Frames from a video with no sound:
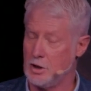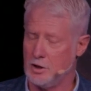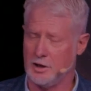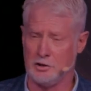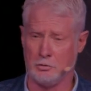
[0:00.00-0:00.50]

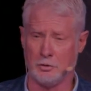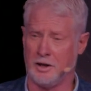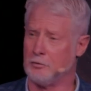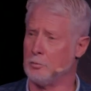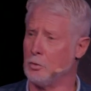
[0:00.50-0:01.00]
And you're
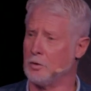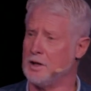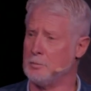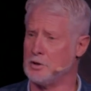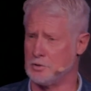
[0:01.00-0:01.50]
never more
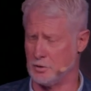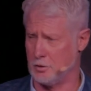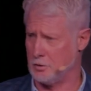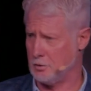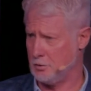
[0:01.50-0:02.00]

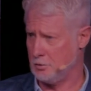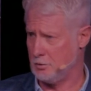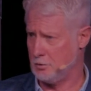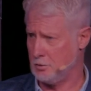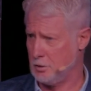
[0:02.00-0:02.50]
immature
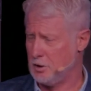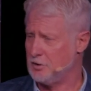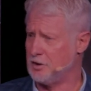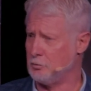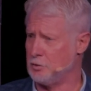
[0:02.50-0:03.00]

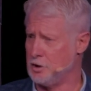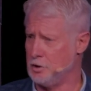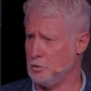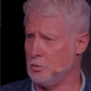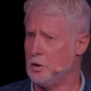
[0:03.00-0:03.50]
than when
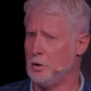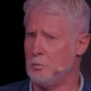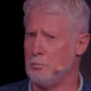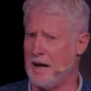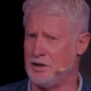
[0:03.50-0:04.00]
you
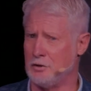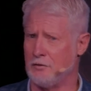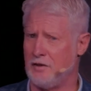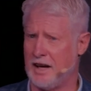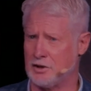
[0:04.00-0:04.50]

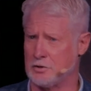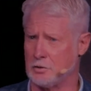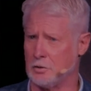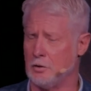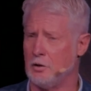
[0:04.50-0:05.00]

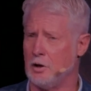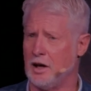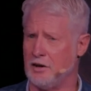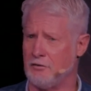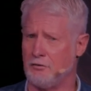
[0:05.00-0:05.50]
manufacture
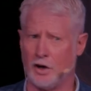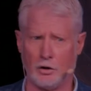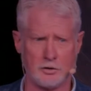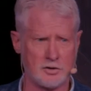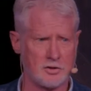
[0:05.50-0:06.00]
a
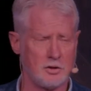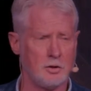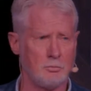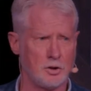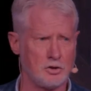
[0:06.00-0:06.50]
false
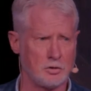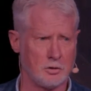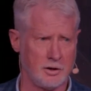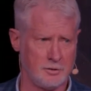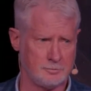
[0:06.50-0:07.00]

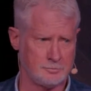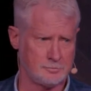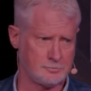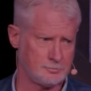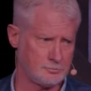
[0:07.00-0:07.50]
maturity
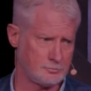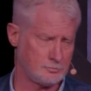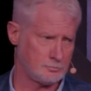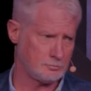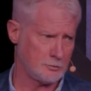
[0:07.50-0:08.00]

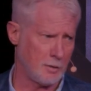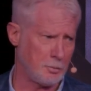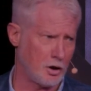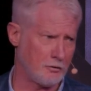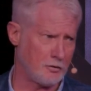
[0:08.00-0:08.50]

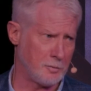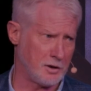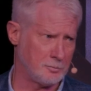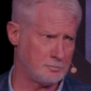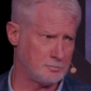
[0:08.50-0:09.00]
apart from Him.